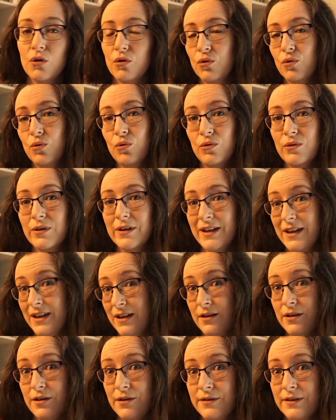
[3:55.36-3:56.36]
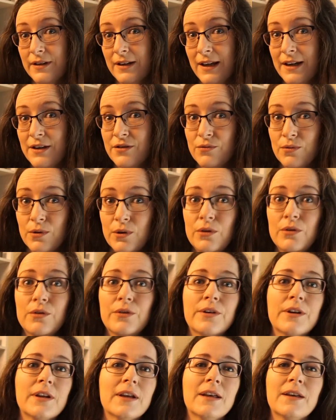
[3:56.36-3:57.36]
or he can use it later
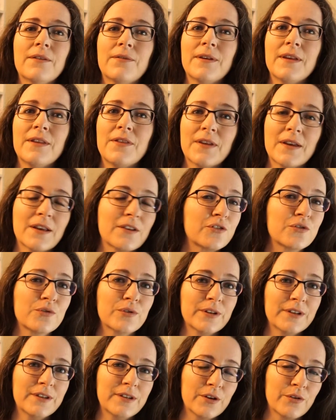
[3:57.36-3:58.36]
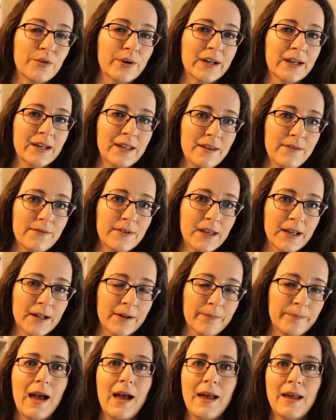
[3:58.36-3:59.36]
on if he thinks you're considering
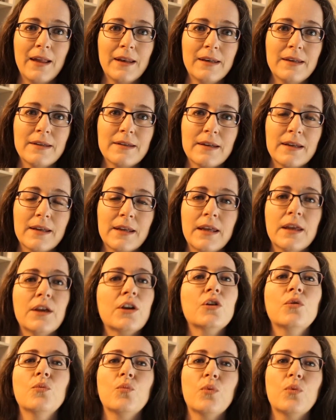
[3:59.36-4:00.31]
leaving, and he can